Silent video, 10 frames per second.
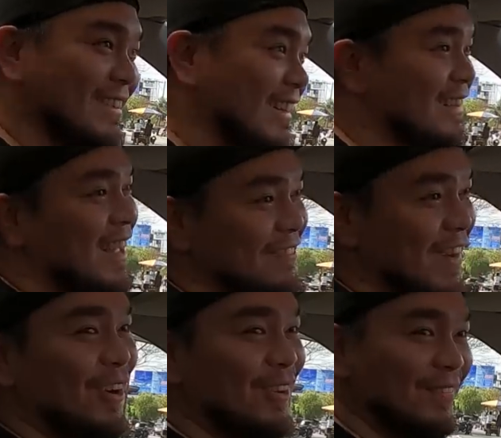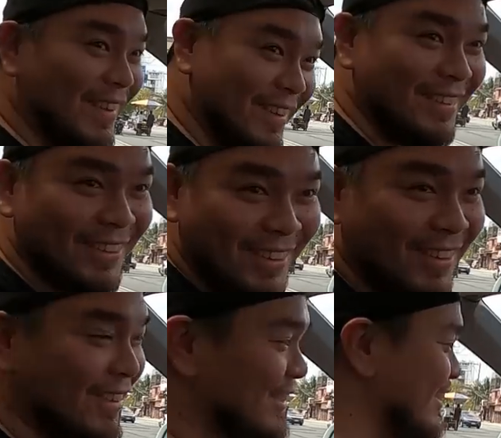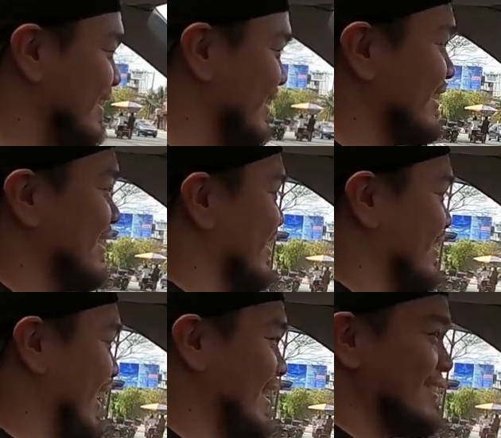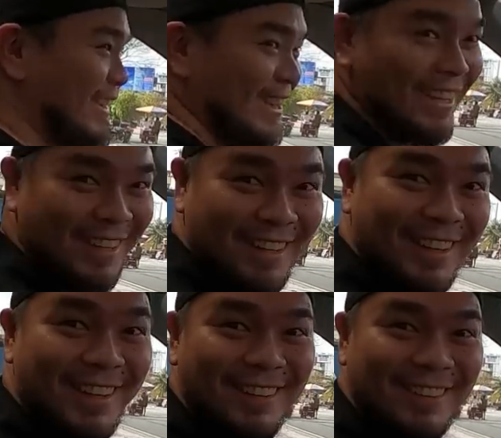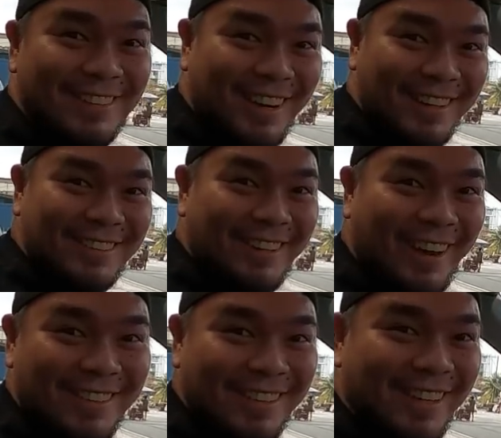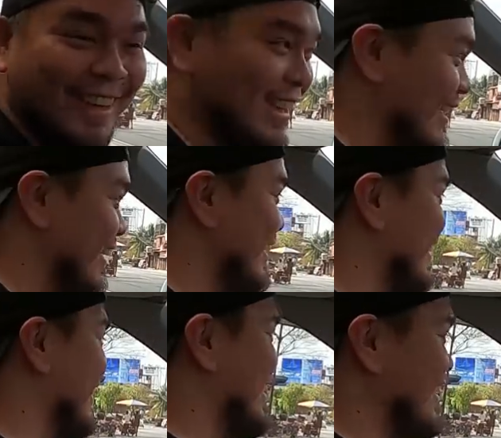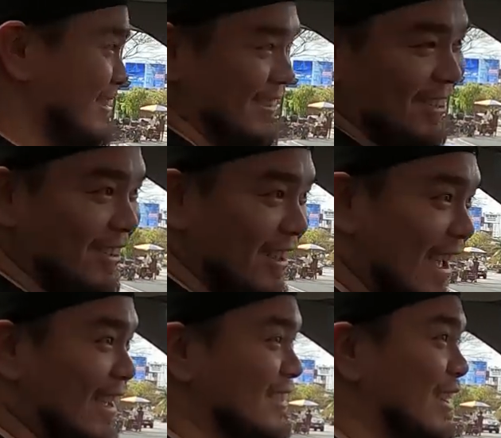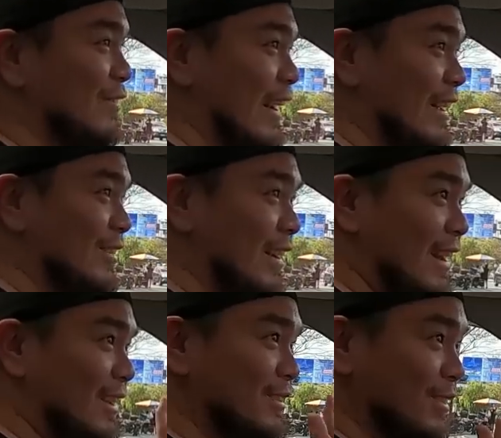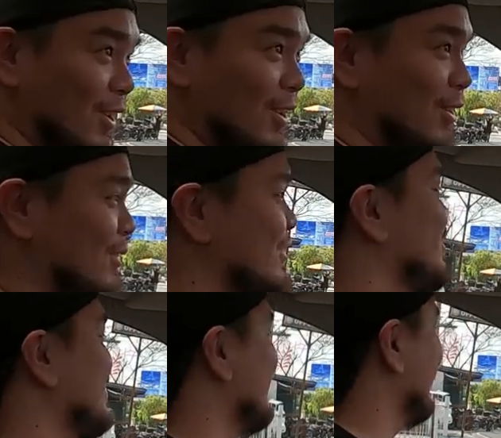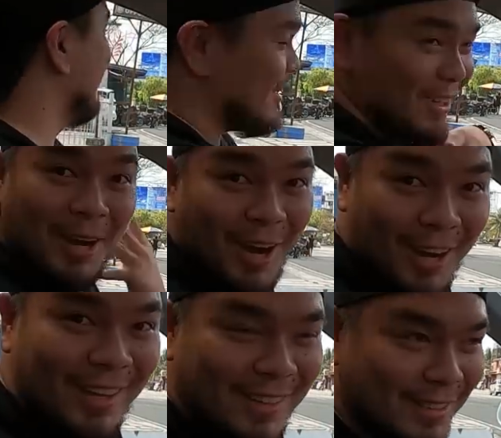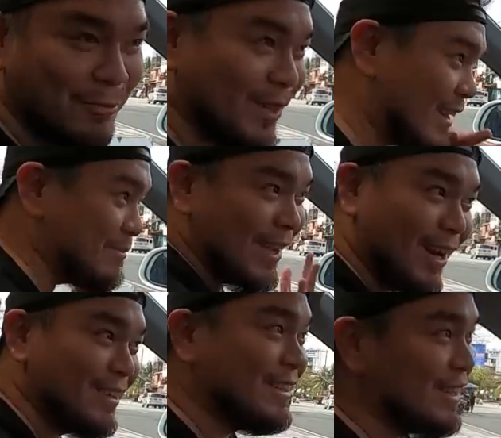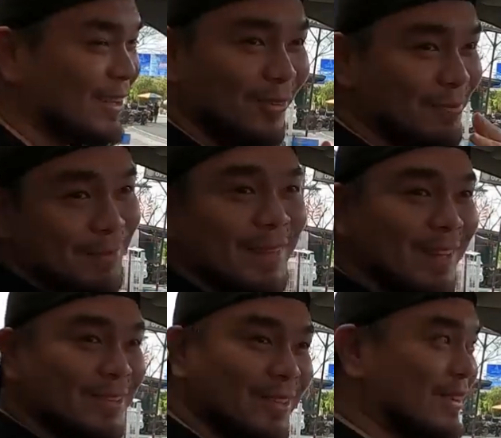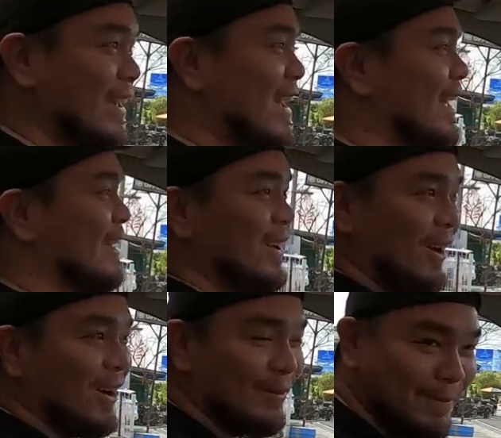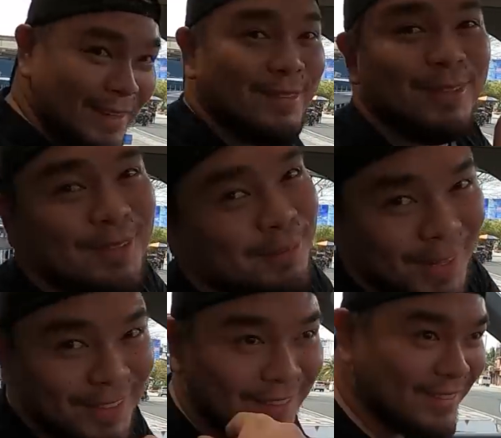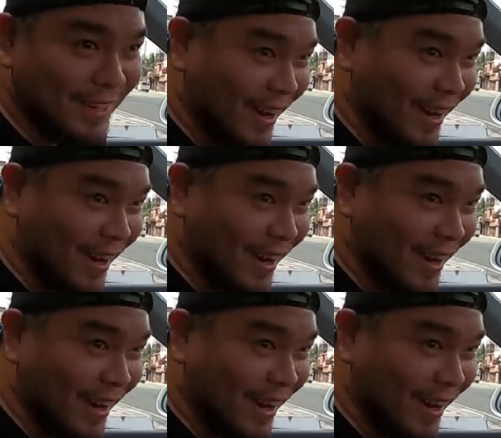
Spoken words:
salita pa ako, pero to crazy! This car is crazy! So guys, abangan nyo na lang to sa Clark, sa DRC ko, bibitaw si Kuya, and all, please do support this